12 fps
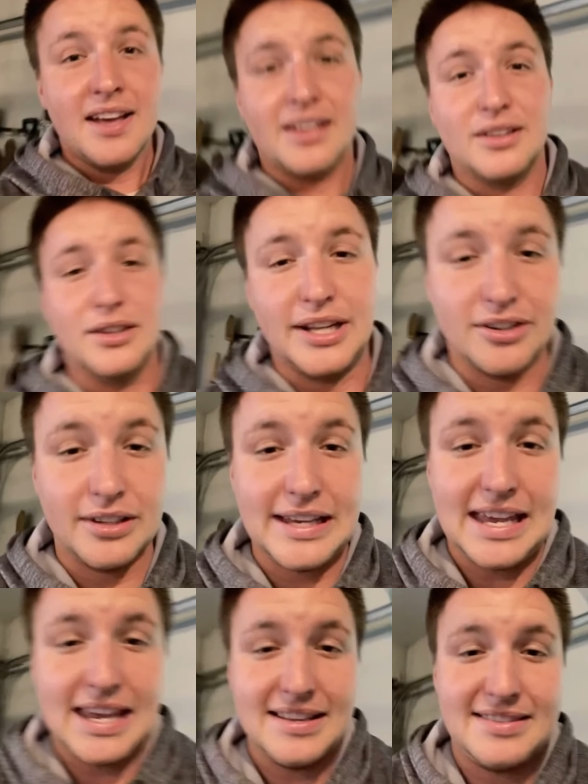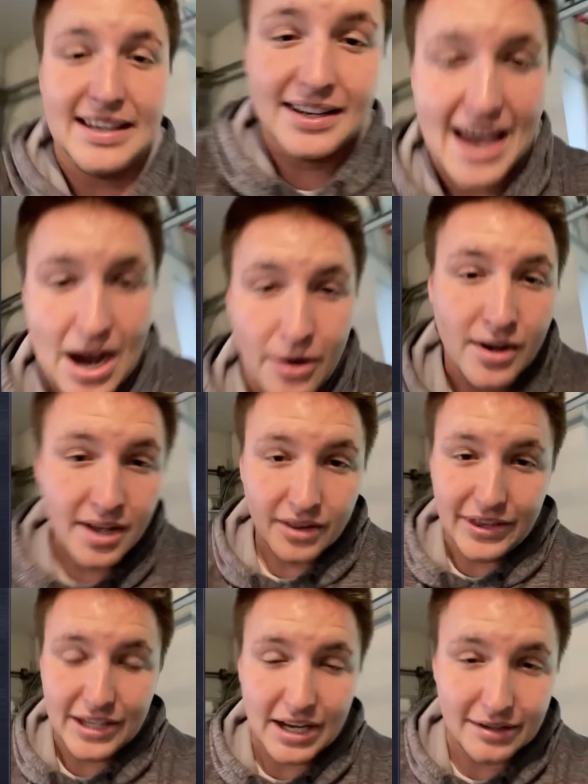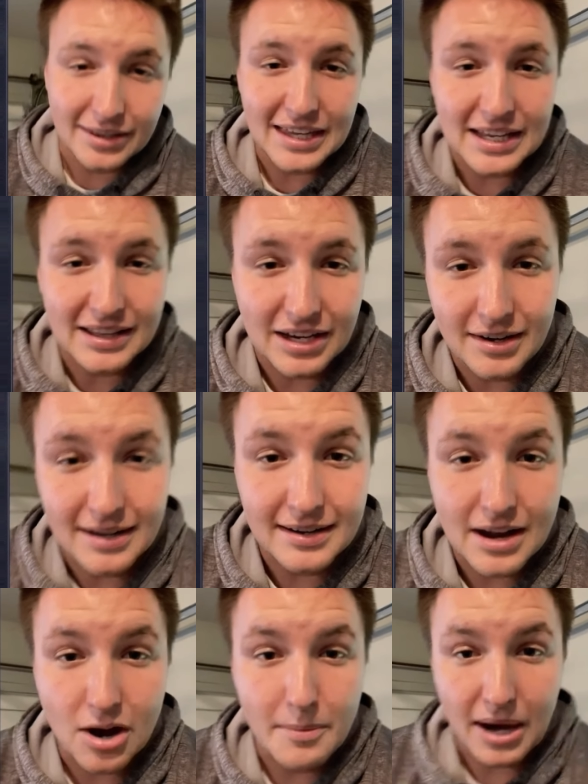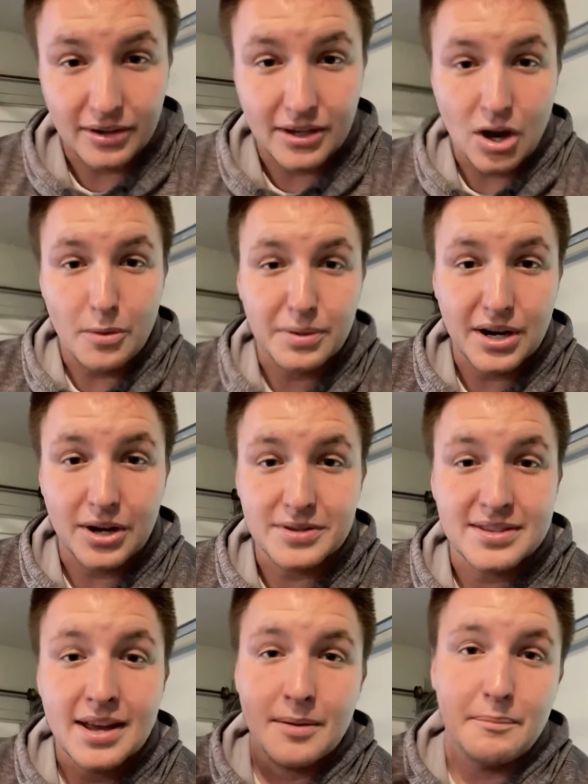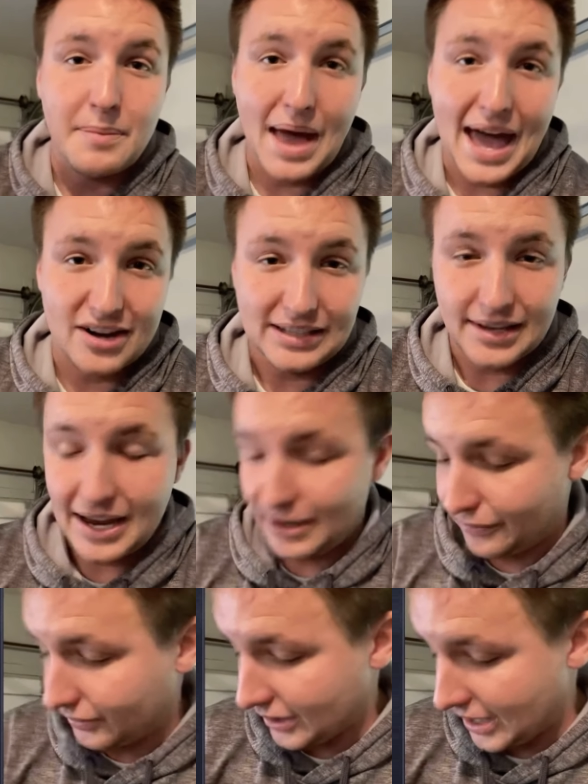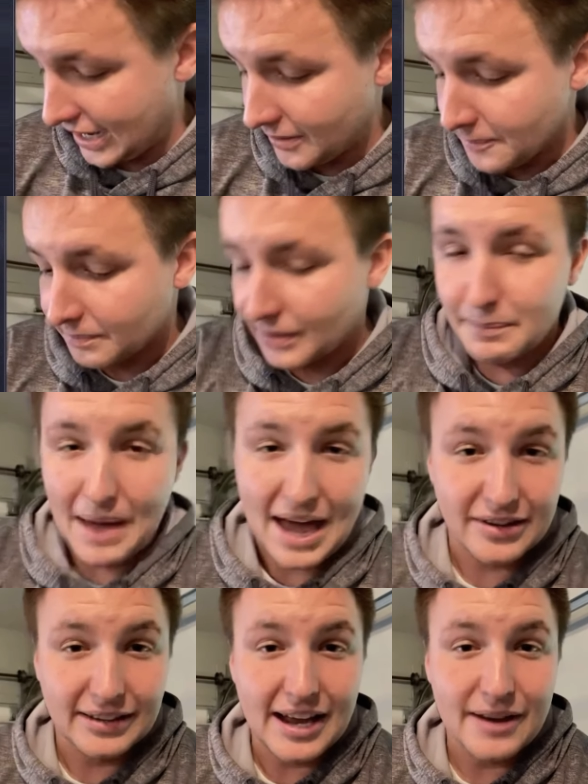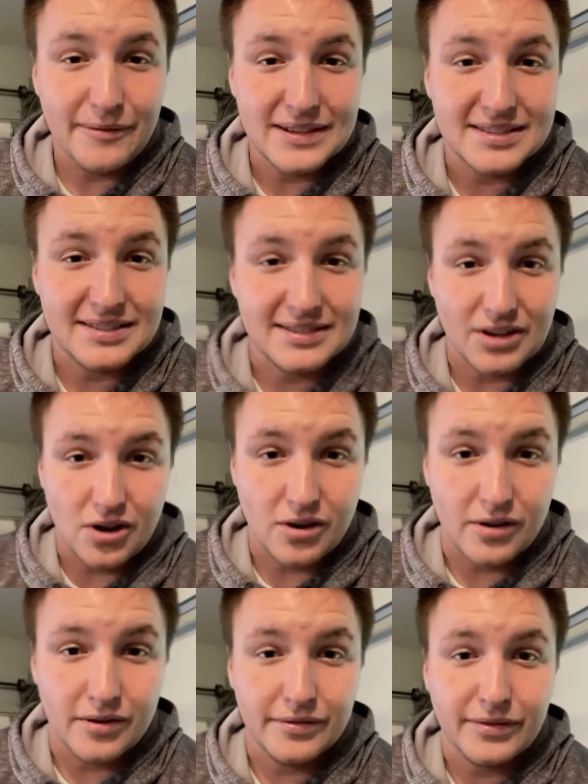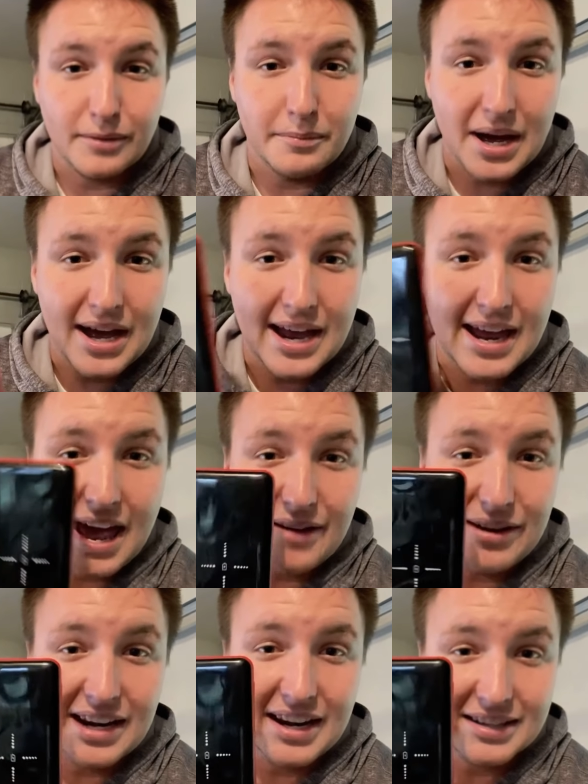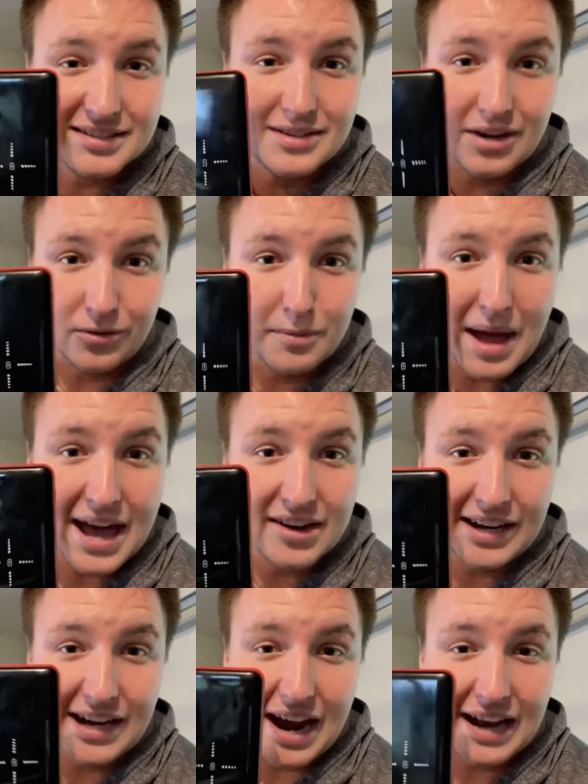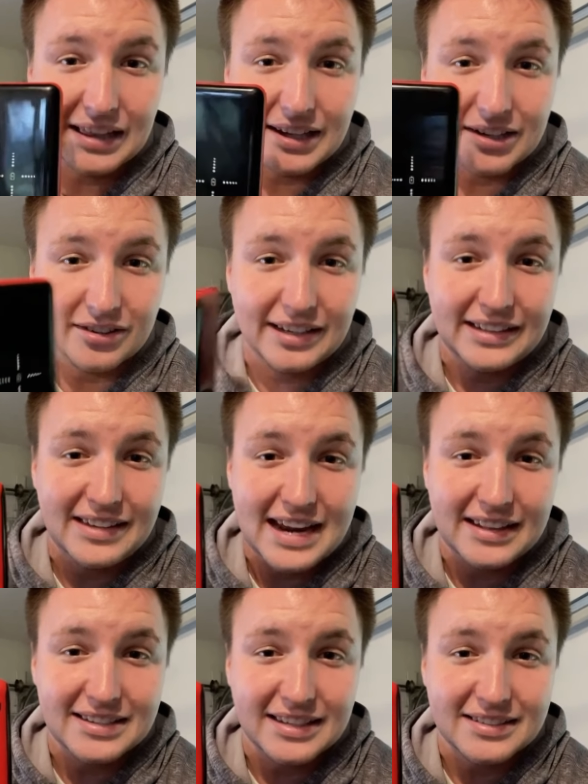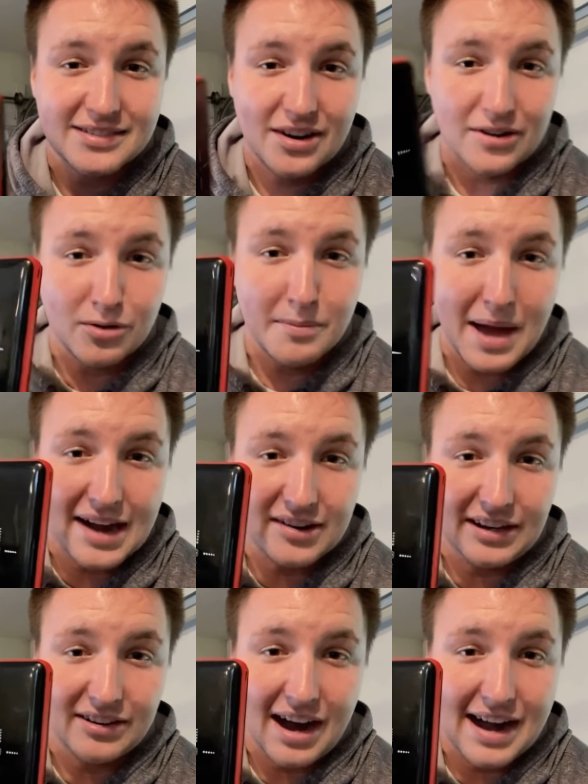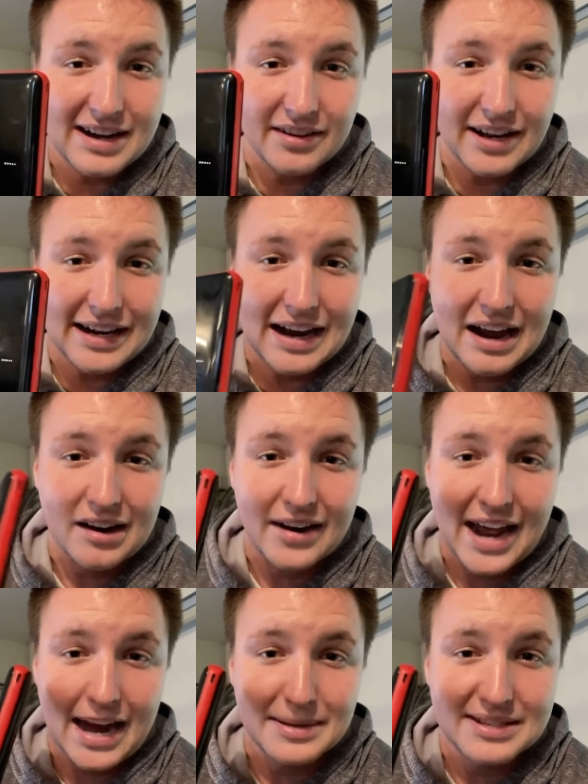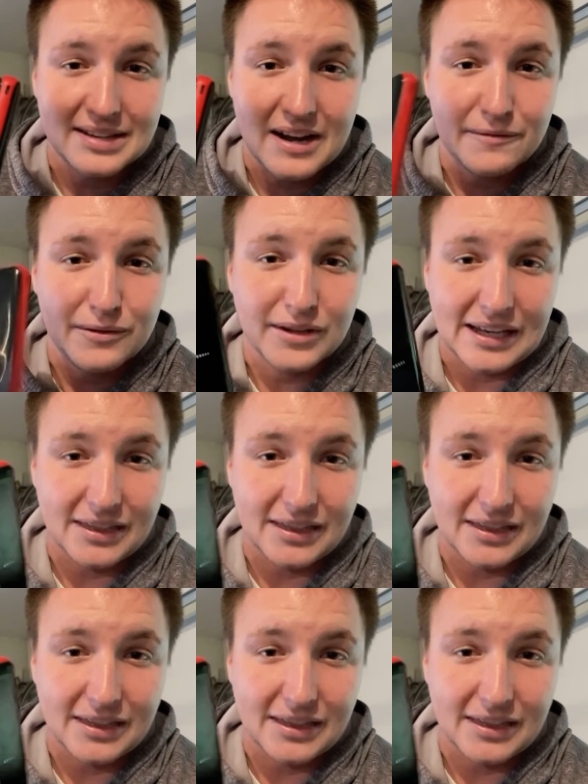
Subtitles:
Literally easy. Now, the other thing that you need to know about GoPros, battery life, right? Battery life is solved by having an external battery. I literally take this external battery right here that I got on Amazon for like